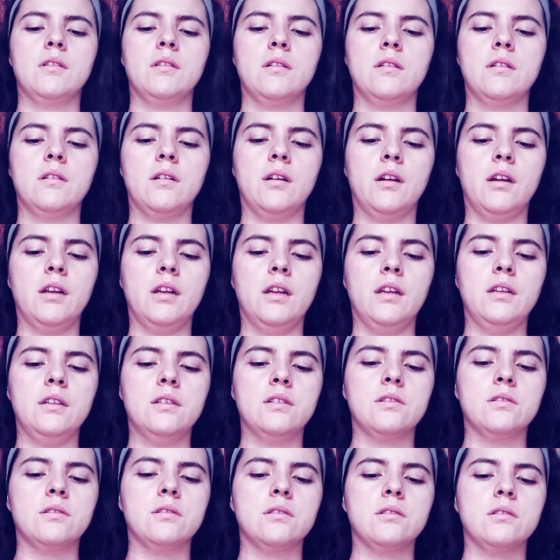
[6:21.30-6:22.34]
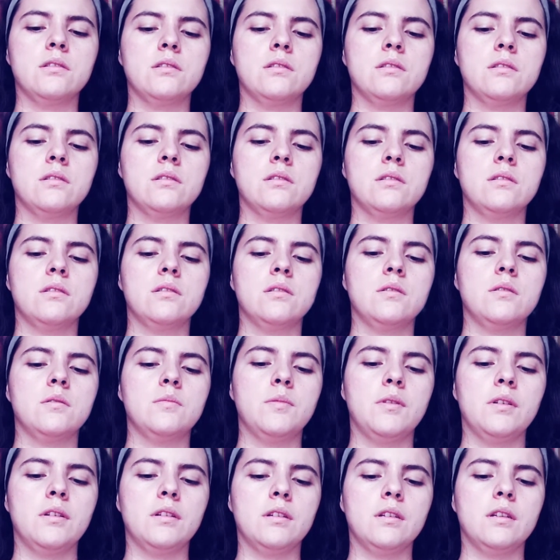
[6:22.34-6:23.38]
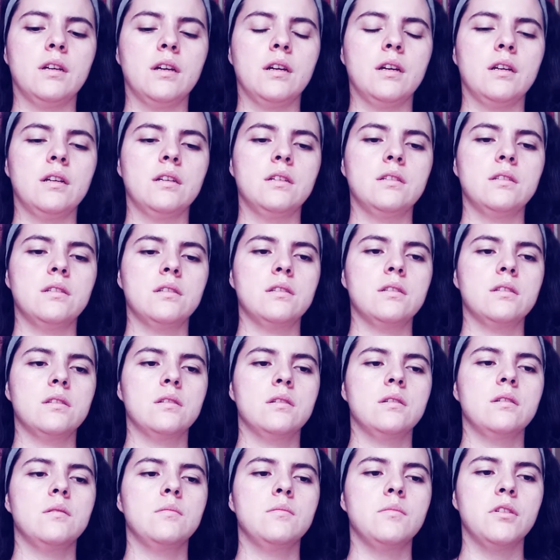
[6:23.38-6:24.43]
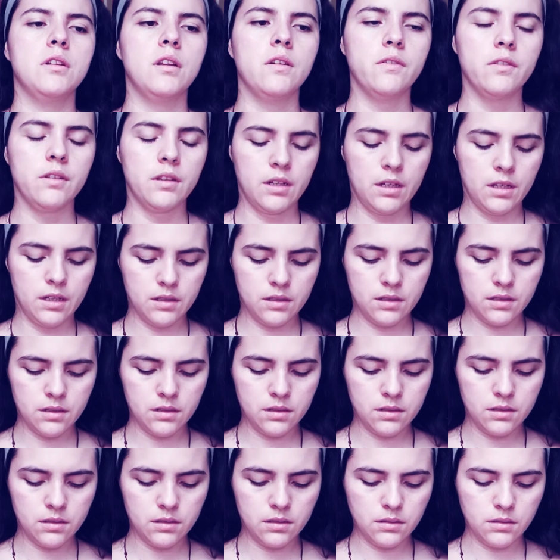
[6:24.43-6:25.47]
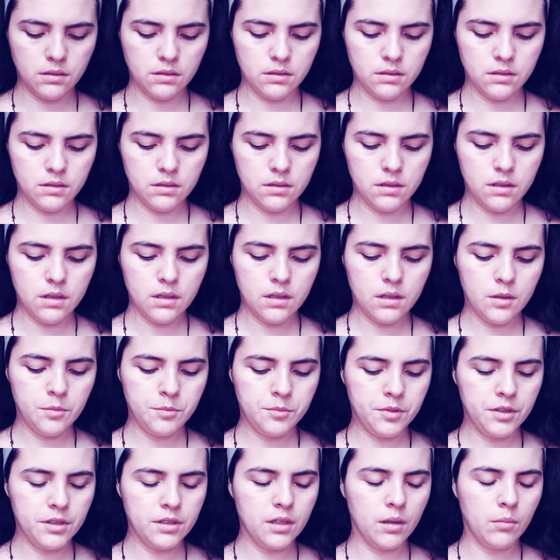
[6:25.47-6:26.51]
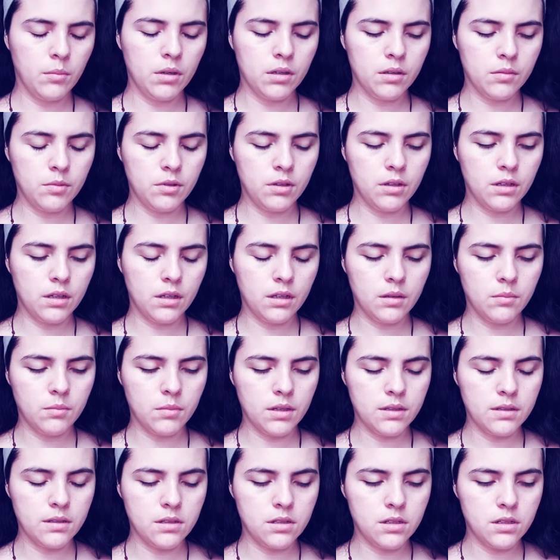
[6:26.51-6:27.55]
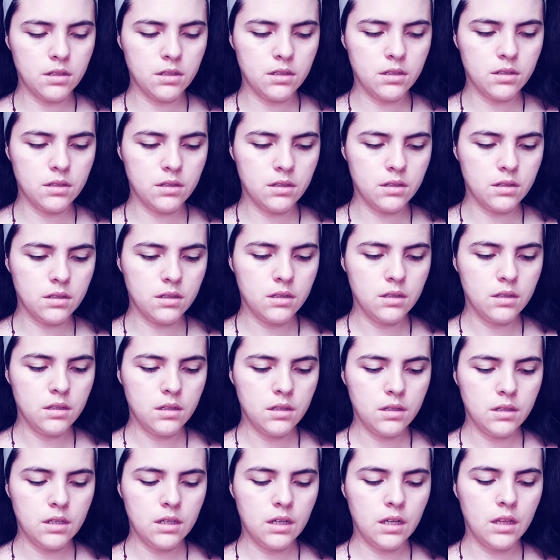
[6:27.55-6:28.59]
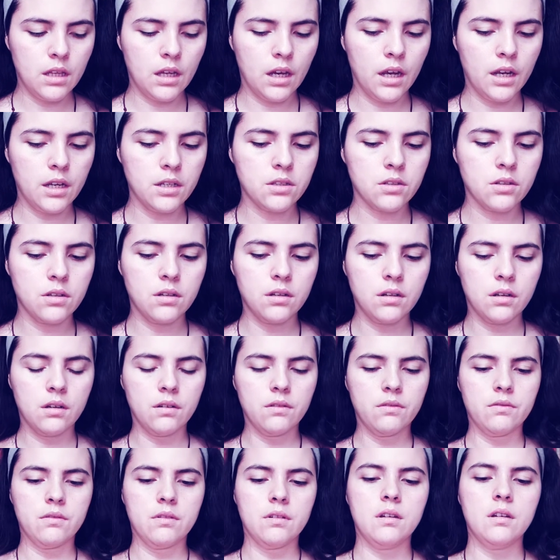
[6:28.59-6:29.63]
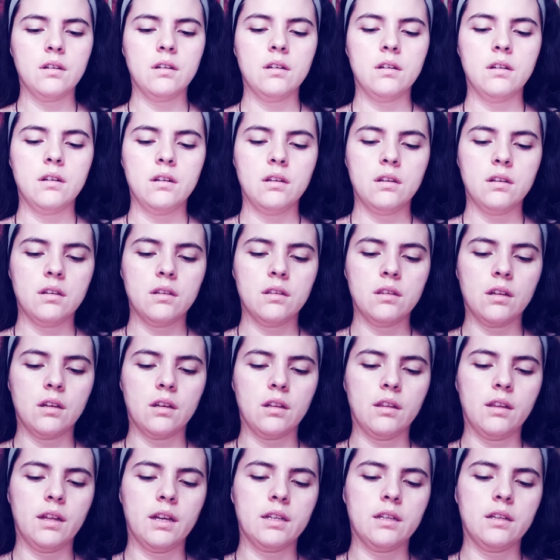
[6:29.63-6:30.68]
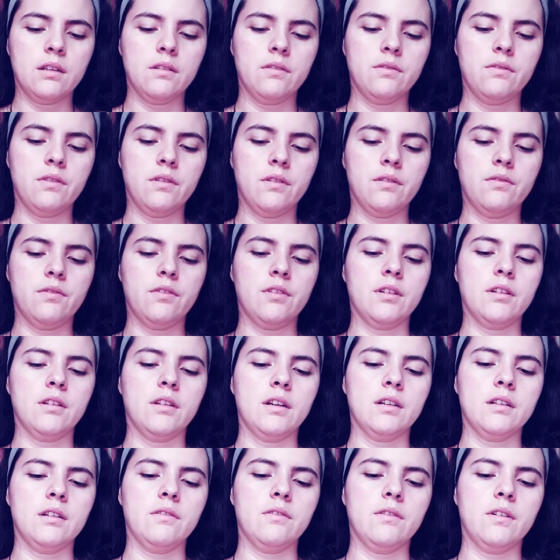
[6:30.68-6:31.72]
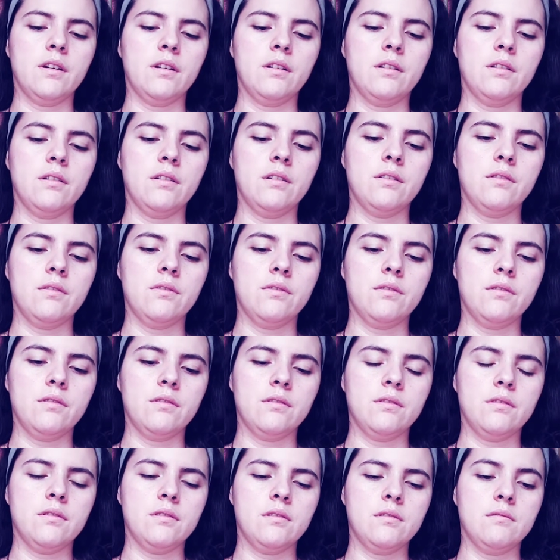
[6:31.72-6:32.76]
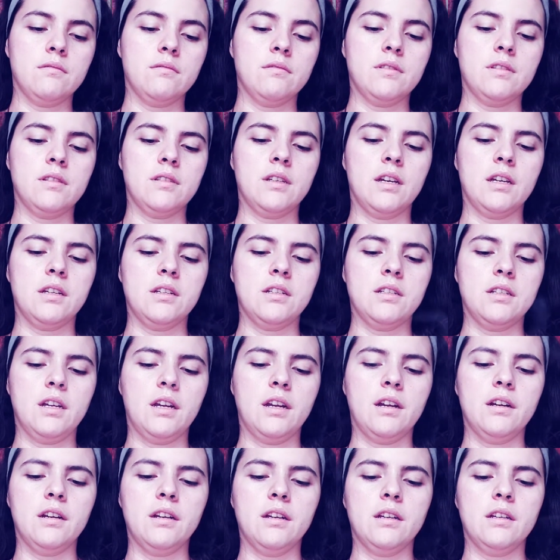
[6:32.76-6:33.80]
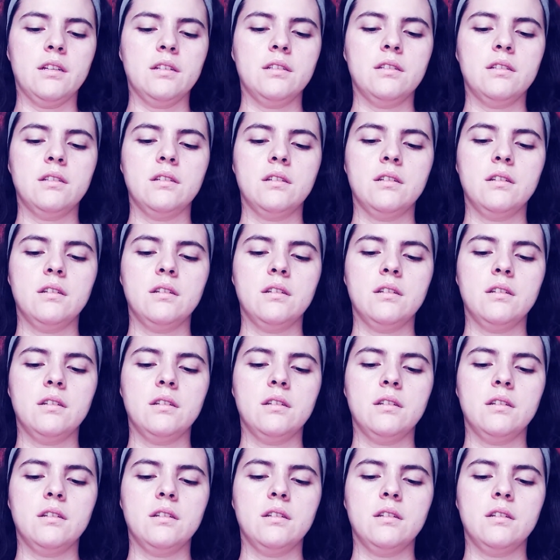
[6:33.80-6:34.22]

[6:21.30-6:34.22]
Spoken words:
Guardian angels, spirit guides, benevolent ancestors. Please help me communicate the messages in the highest good of the collective, for the collective of Sagittarius.